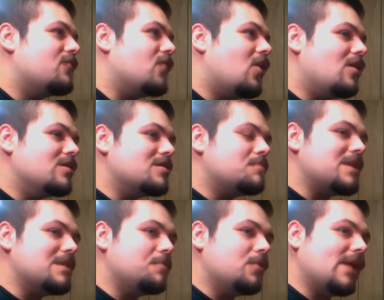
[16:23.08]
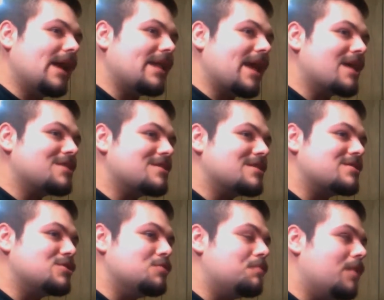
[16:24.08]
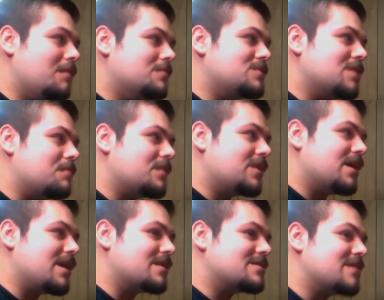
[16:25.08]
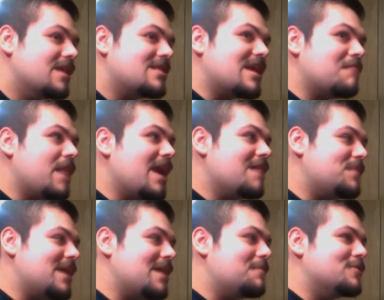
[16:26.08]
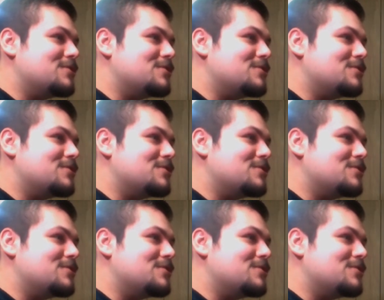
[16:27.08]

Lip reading: "If all the people had access to pumped up kicks, they may be able